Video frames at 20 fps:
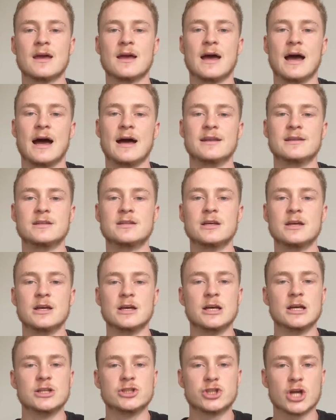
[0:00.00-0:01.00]
And
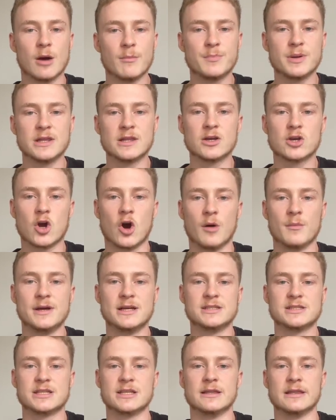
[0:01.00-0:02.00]
jump in the
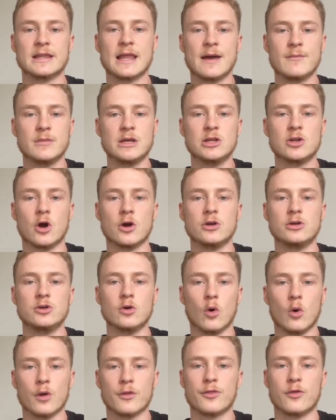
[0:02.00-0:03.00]
comments and let me know
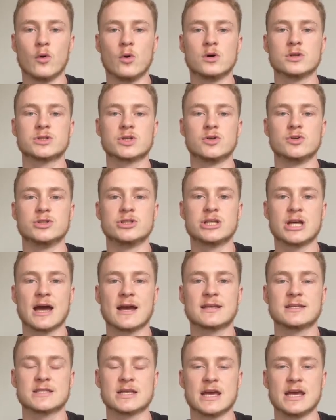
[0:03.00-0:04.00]
your thoughts on Jack
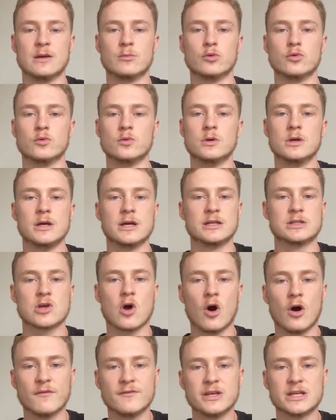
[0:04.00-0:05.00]
Ziebell. It's
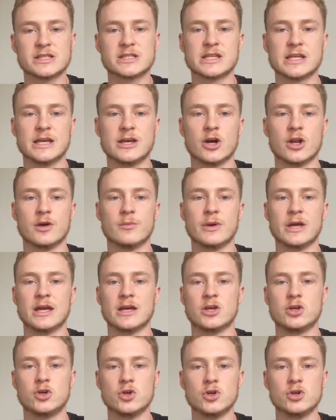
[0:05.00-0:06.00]
obviously going to be a
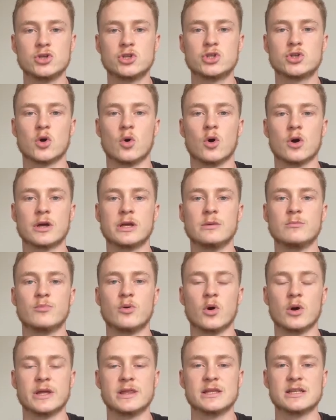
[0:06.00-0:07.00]
huge talking
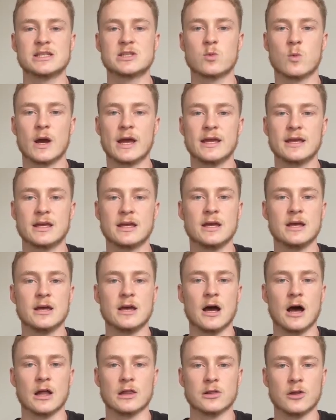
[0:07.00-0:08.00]
point this week
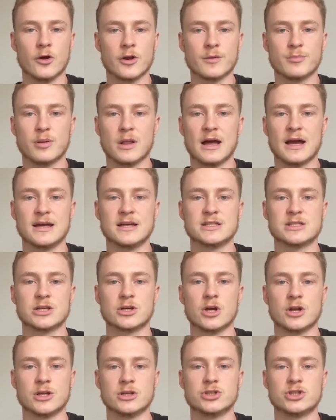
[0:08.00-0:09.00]
a lot of players are
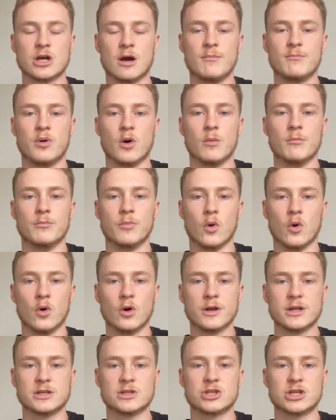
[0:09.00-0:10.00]
going to jump on
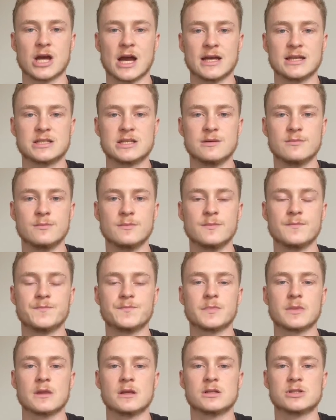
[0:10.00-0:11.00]
board and chase him.
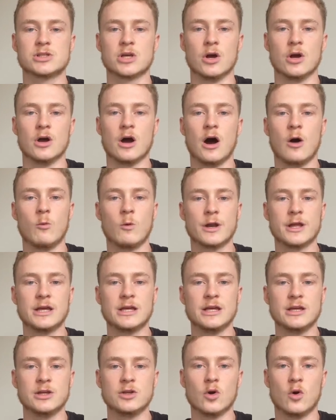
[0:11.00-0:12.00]
So I want to
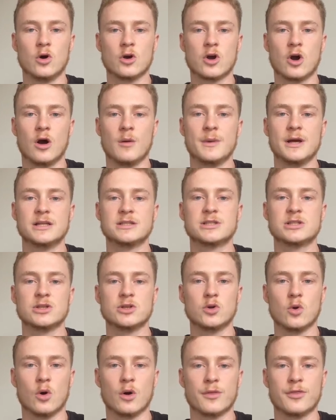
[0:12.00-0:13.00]
hear your comments,
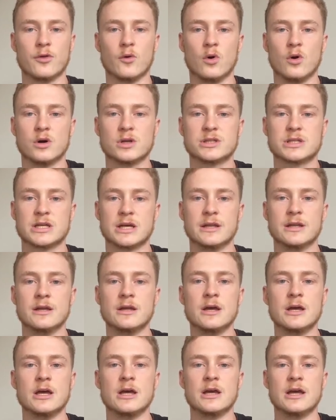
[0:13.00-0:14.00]
your thoughts, and
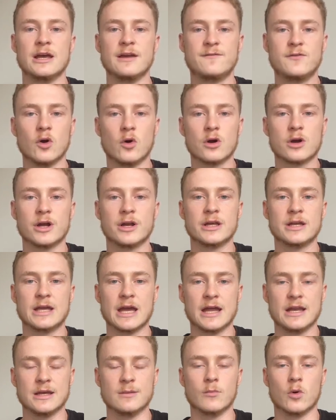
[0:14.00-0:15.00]
if you're going to
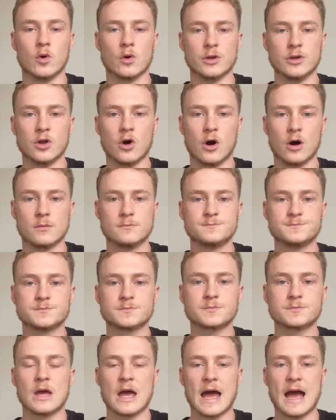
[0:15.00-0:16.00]
get him or not.
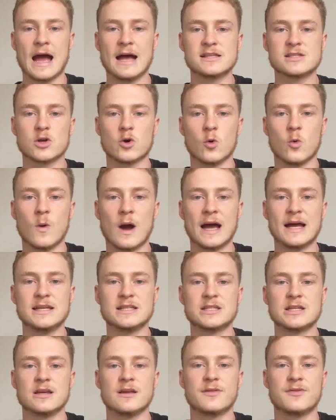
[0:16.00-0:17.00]
As
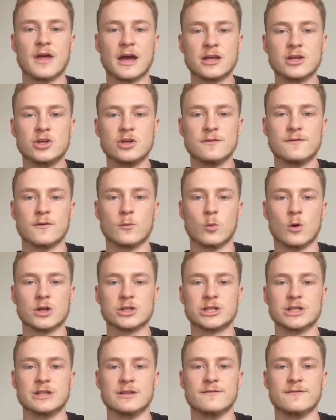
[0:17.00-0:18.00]
always, thank you for
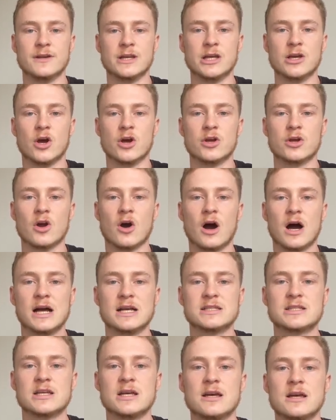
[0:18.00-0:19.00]
watching the video,
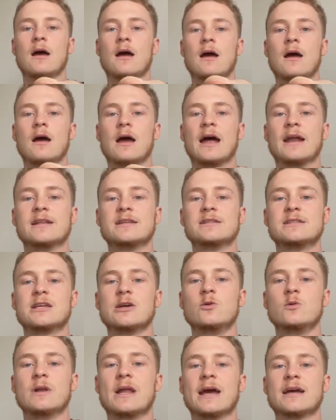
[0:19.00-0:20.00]
guys. And
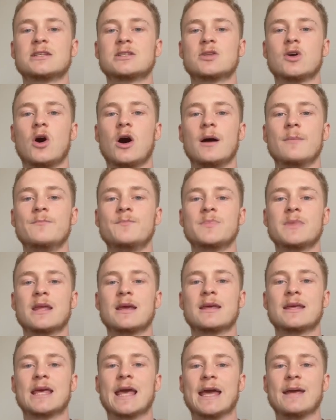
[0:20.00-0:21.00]
until next time,
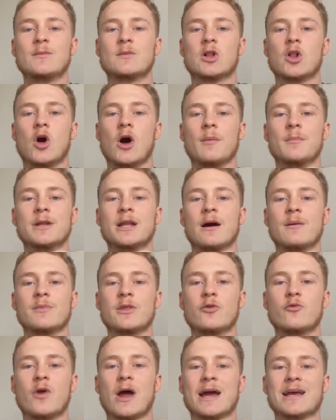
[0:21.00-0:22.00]
keep climbing up
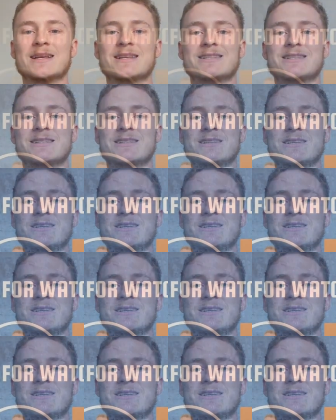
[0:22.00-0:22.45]
the ranks.